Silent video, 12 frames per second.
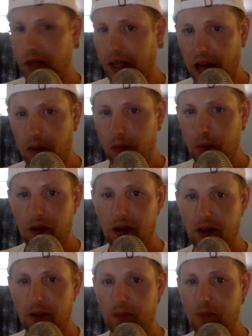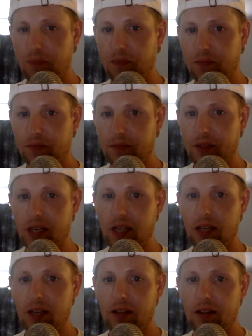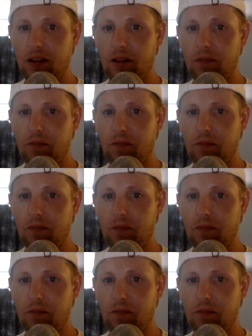help, the idiot there